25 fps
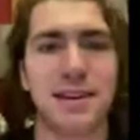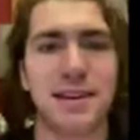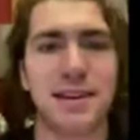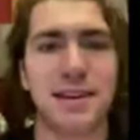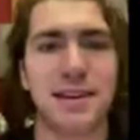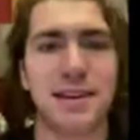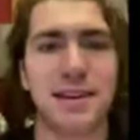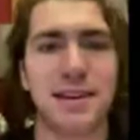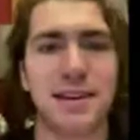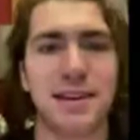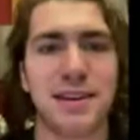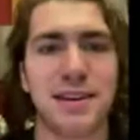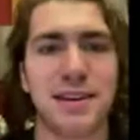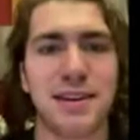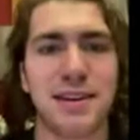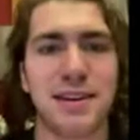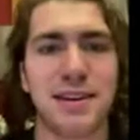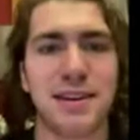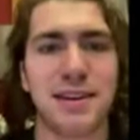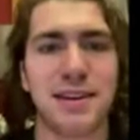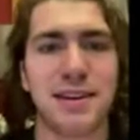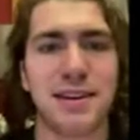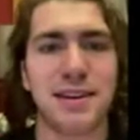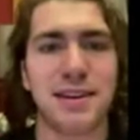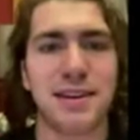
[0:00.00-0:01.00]

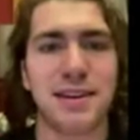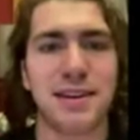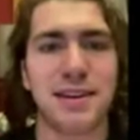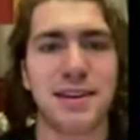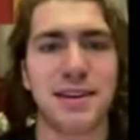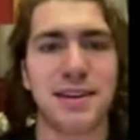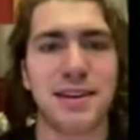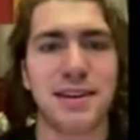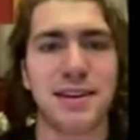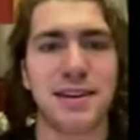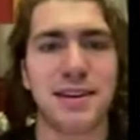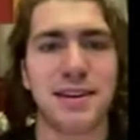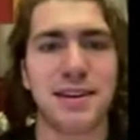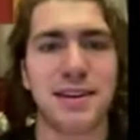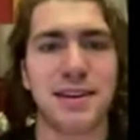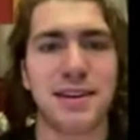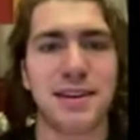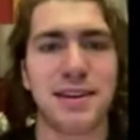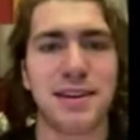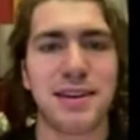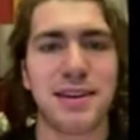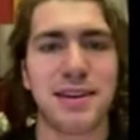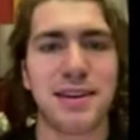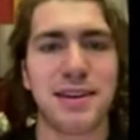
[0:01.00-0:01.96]
[no speech]